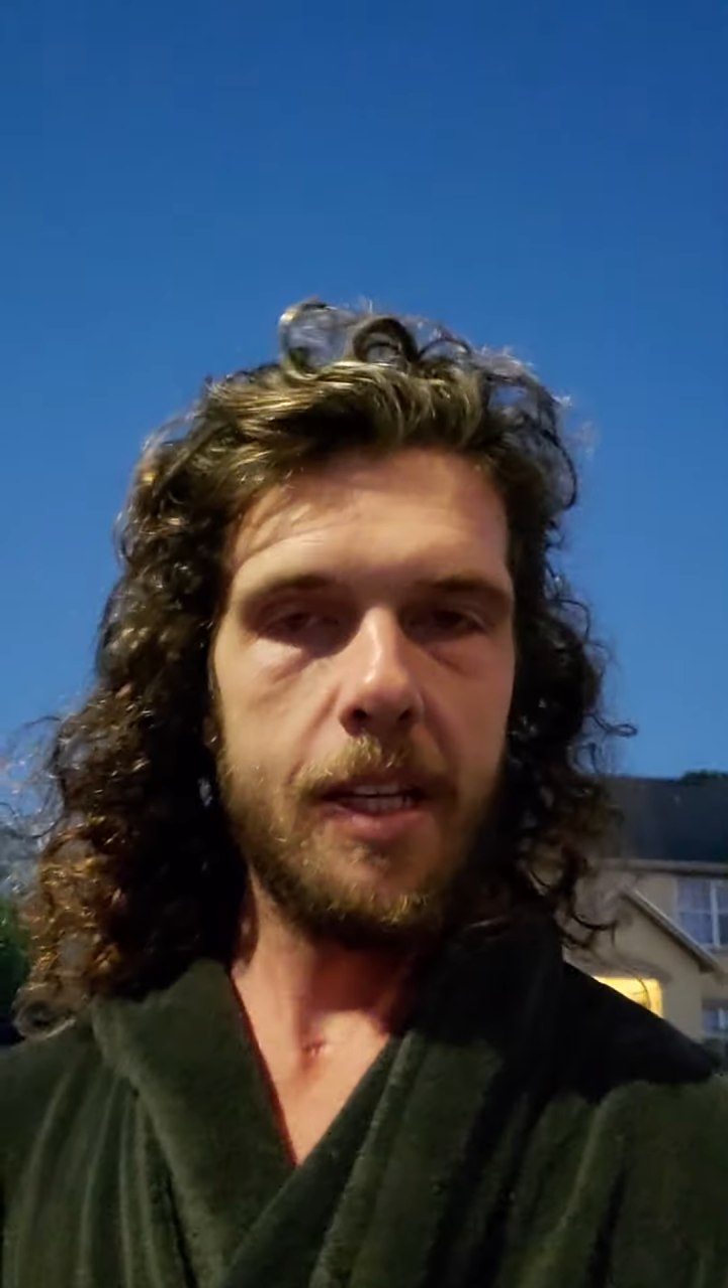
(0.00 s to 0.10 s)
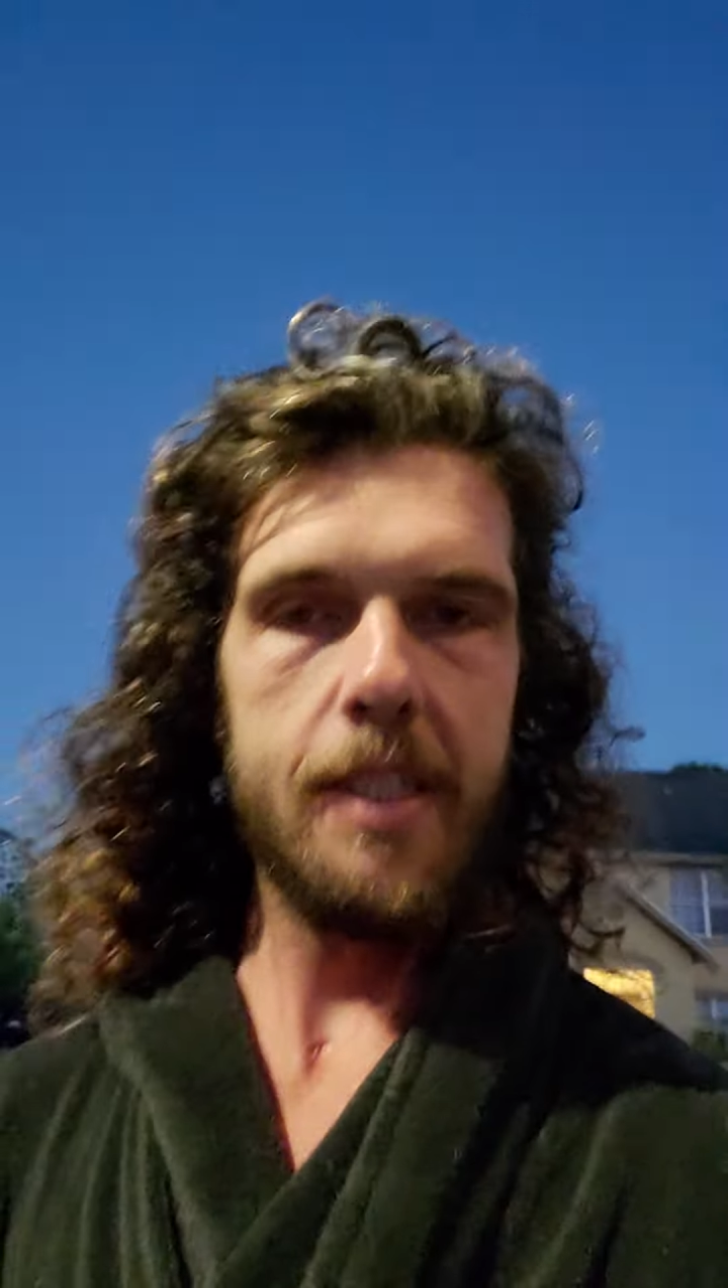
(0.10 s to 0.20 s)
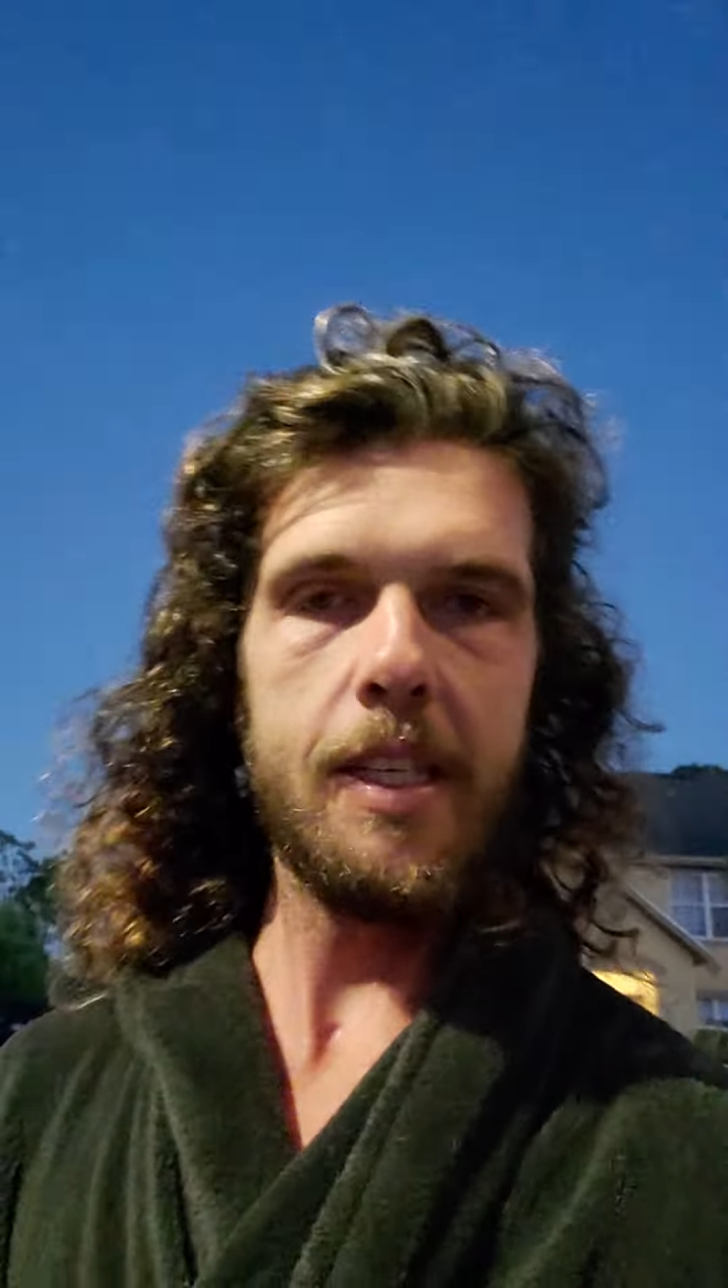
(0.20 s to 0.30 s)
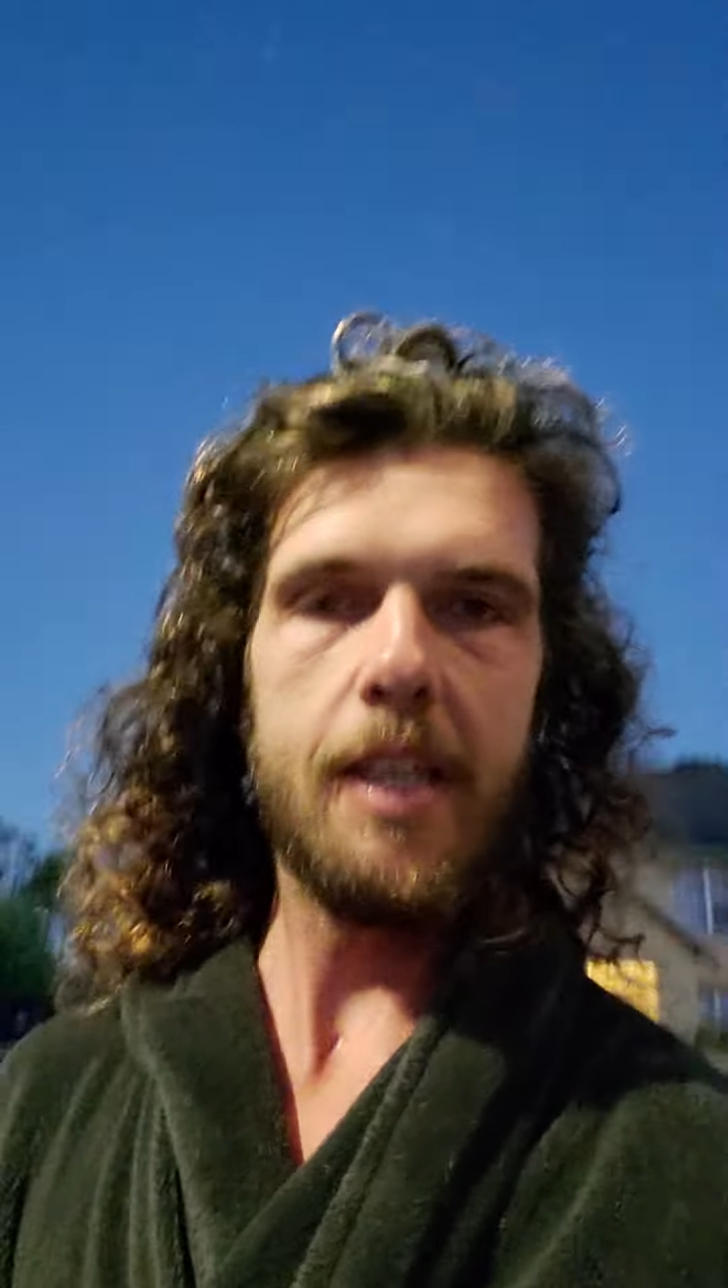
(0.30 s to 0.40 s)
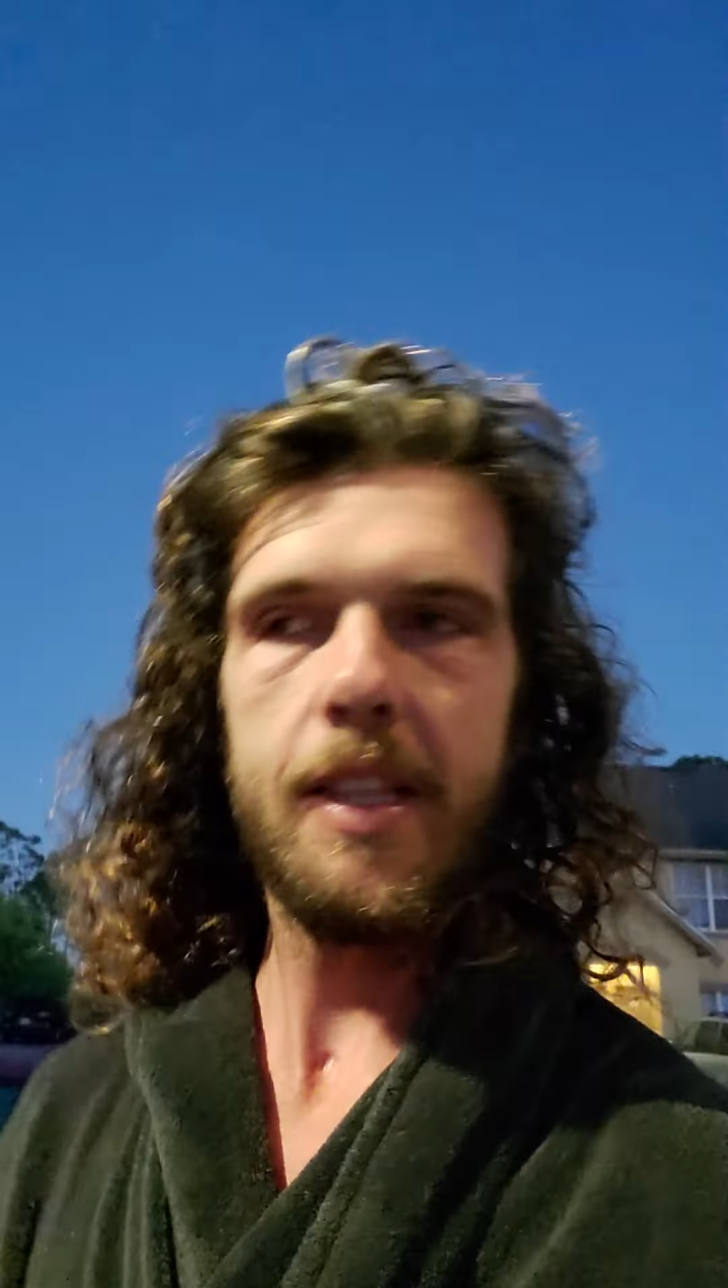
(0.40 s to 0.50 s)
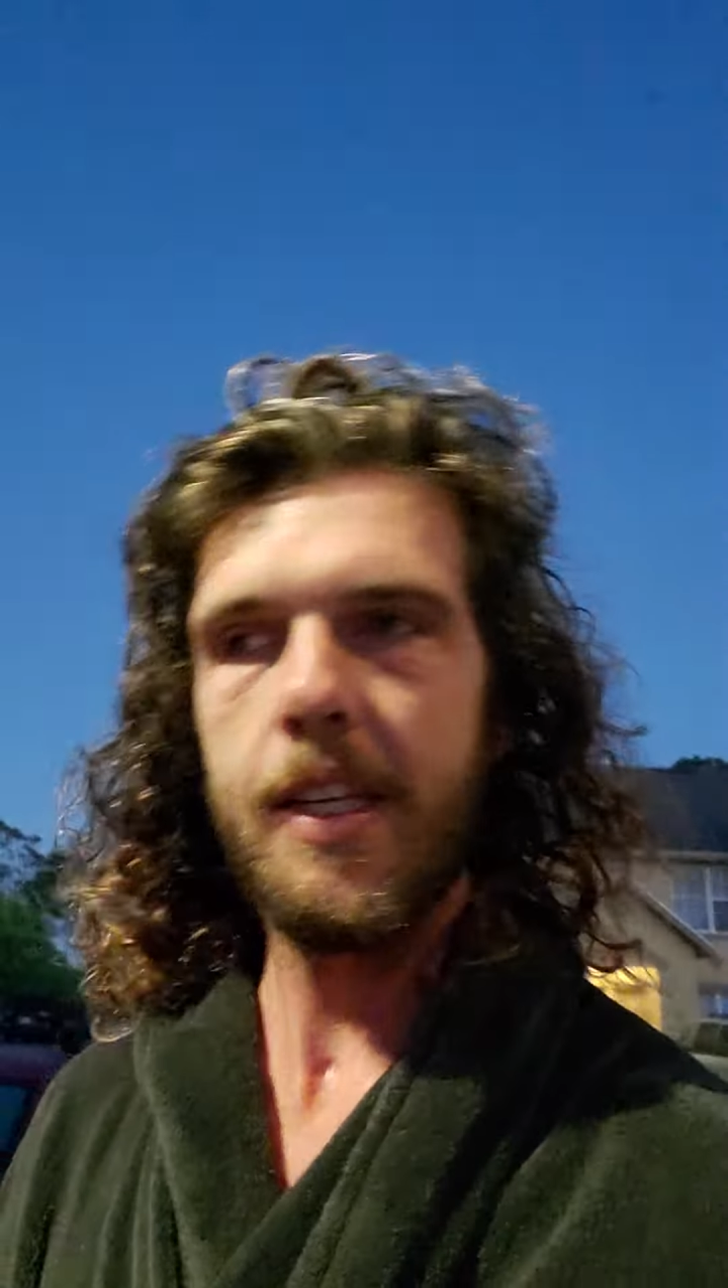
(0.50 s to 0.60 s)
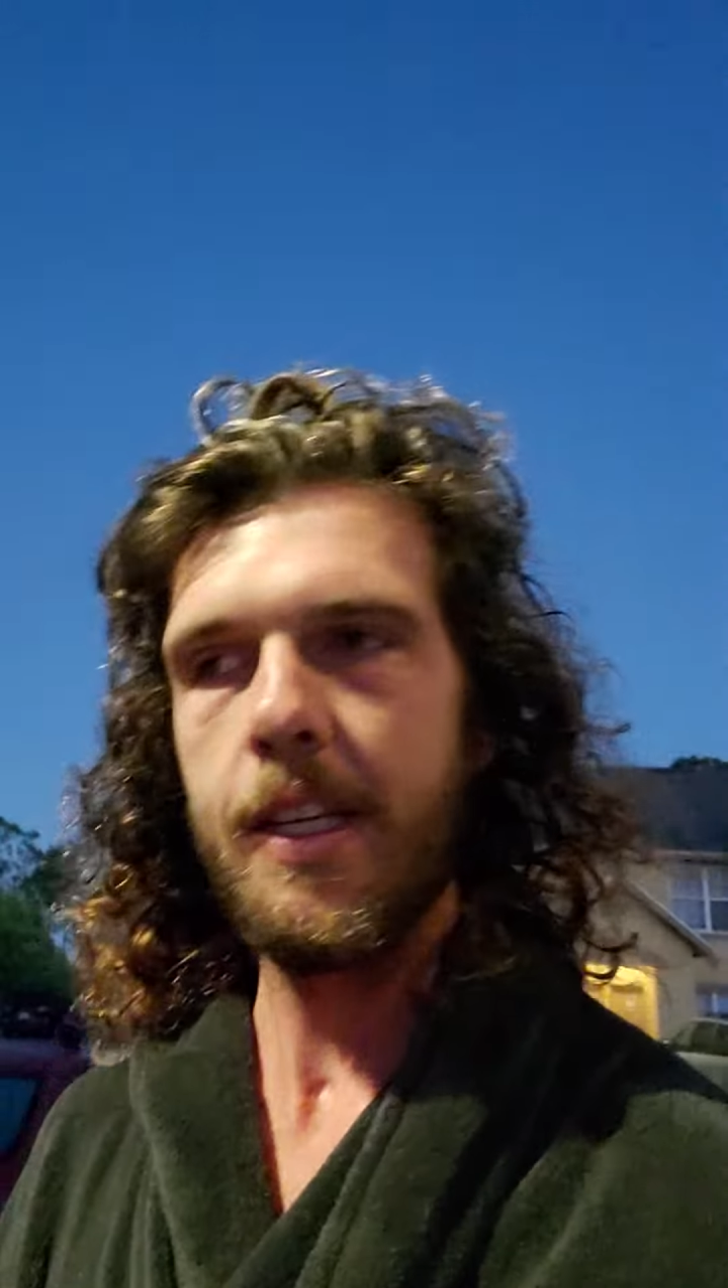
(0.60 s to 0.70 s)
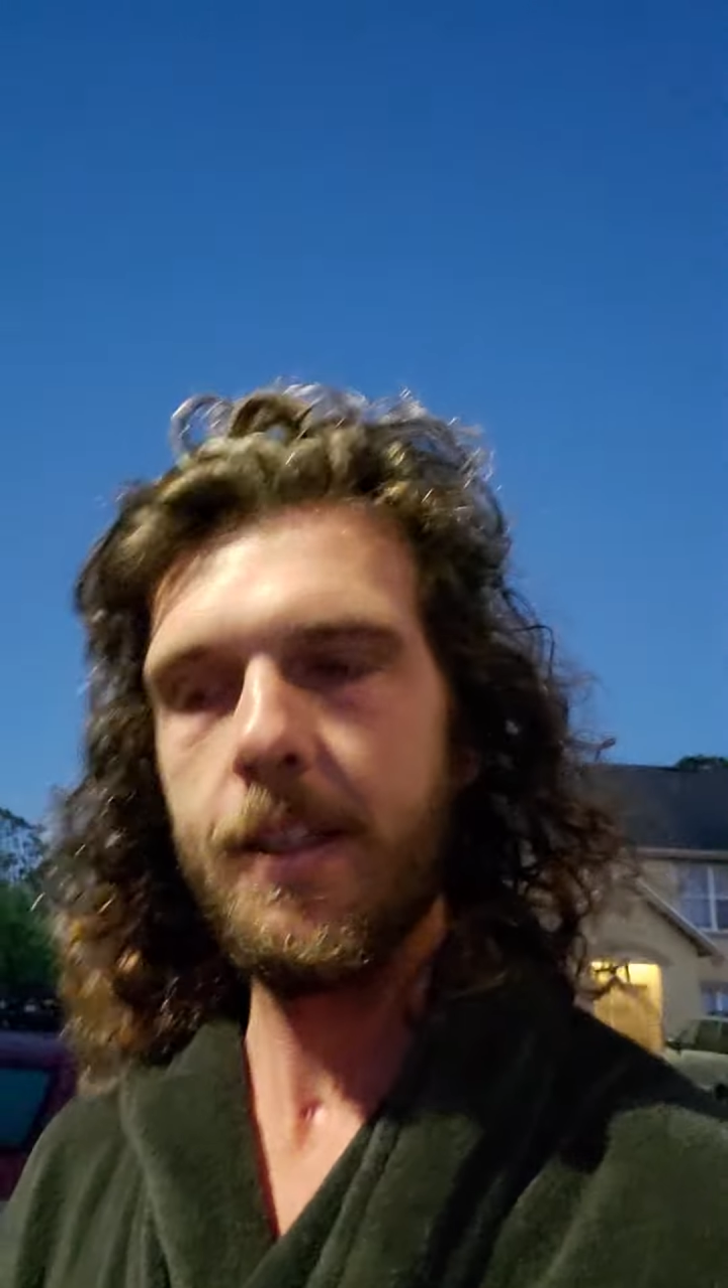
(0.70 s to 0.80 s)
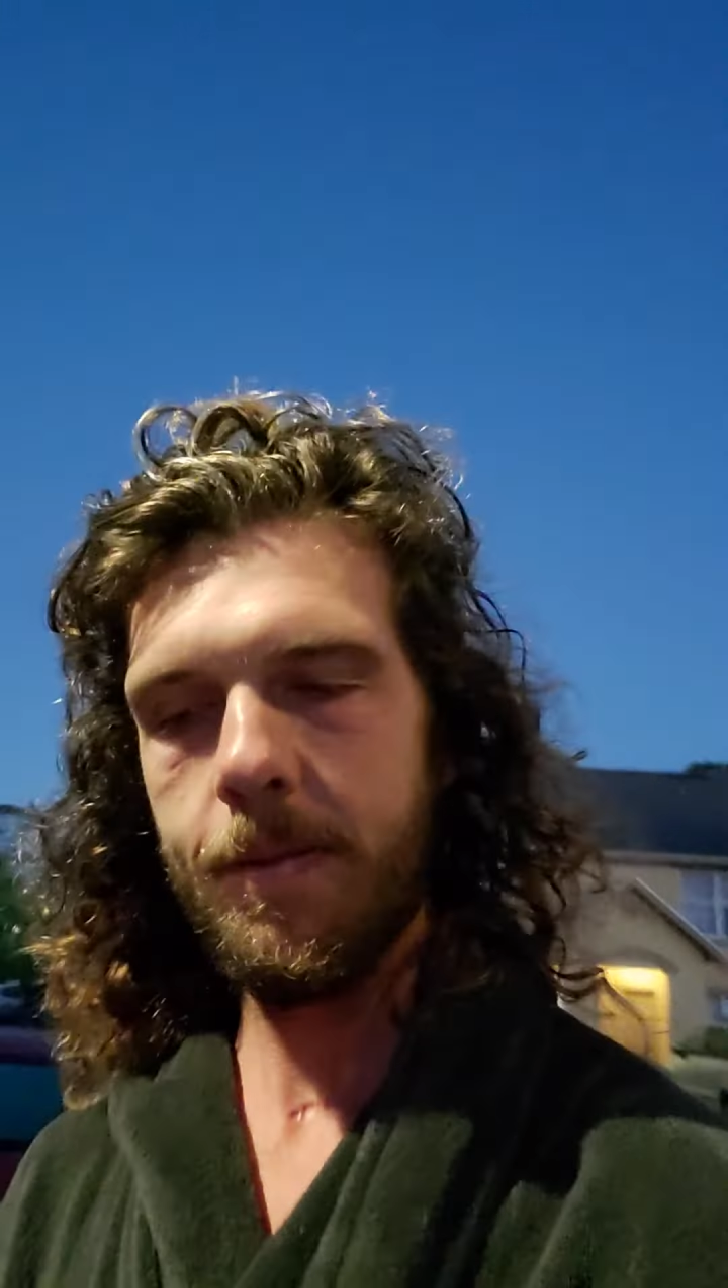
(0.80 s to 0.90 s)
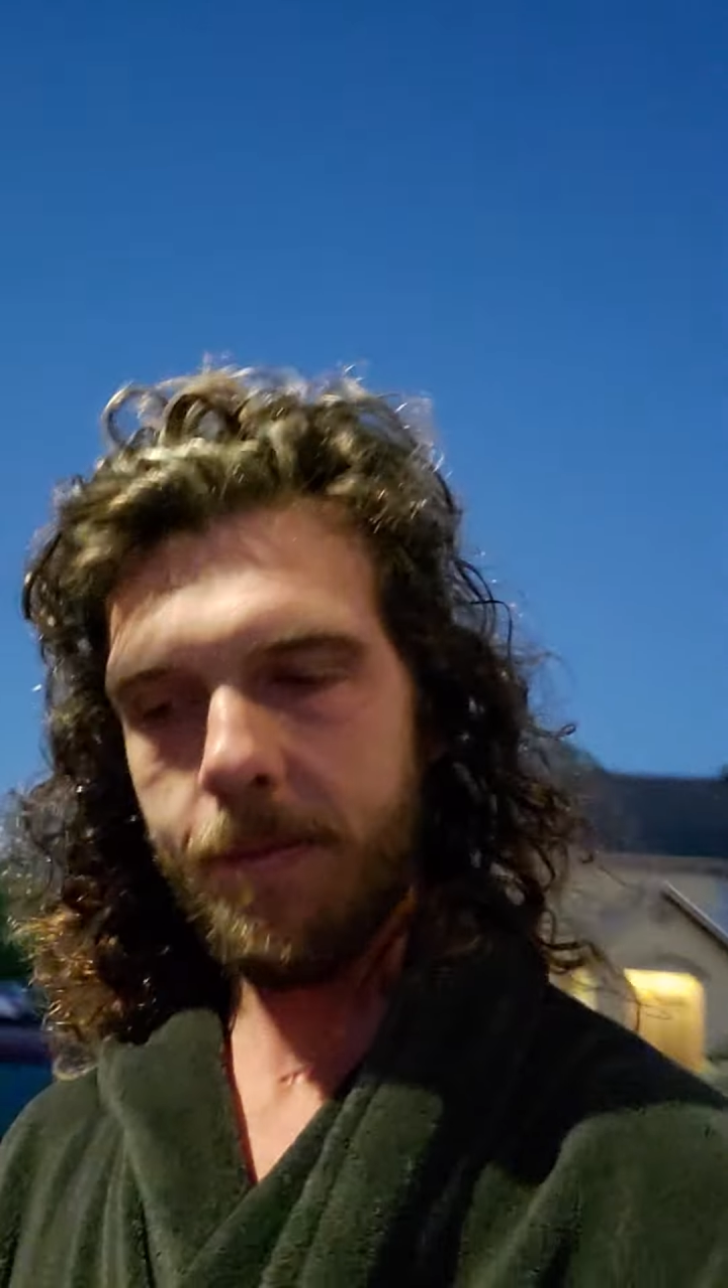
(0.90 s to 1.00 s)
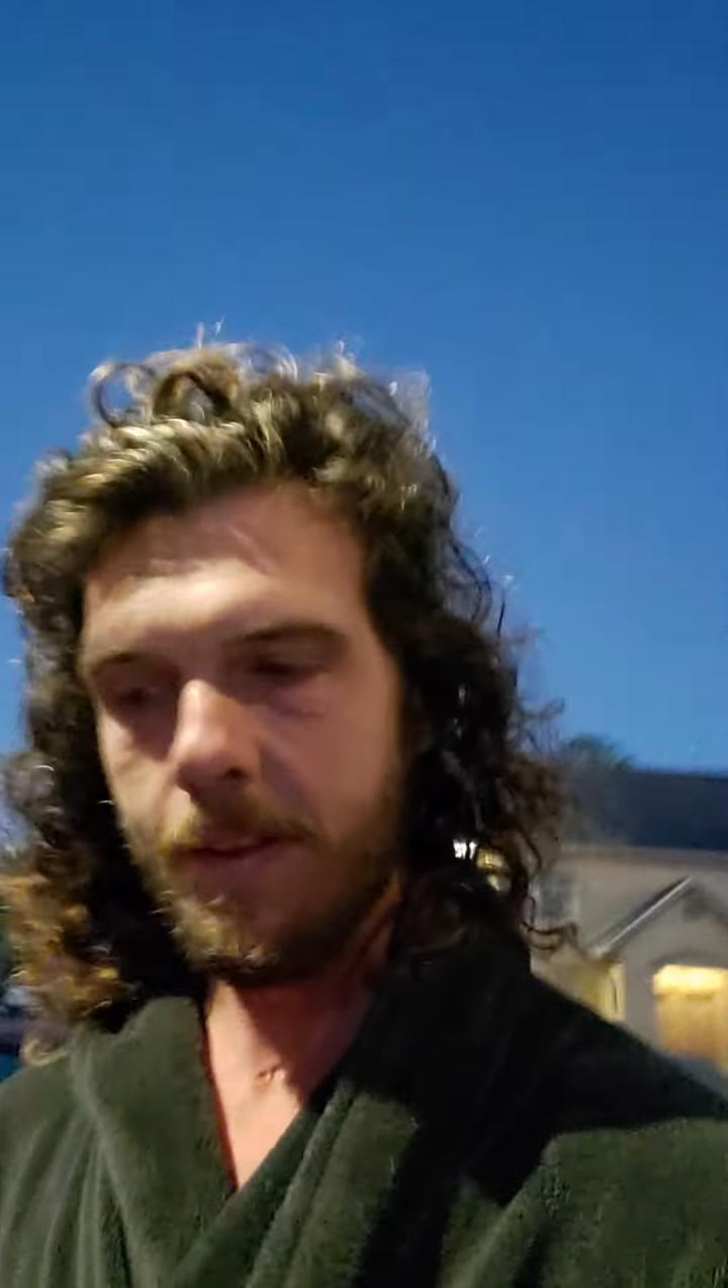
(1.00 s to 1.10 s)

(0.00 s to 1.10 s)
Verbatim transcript: It's Anthony.